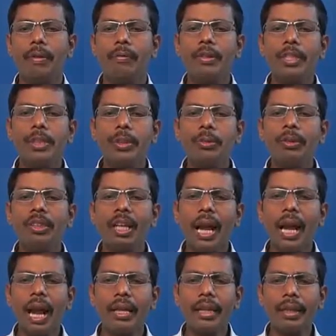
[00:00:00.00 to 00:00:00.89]
We should
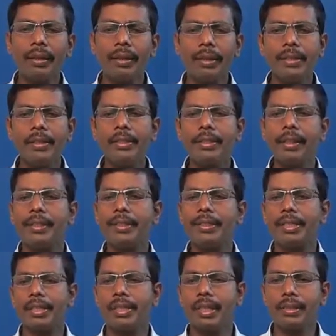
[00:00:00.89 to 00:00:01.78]
categorize
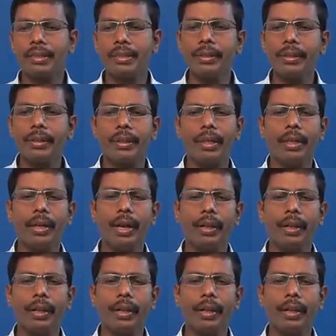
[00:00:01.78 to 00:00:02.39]
and structure the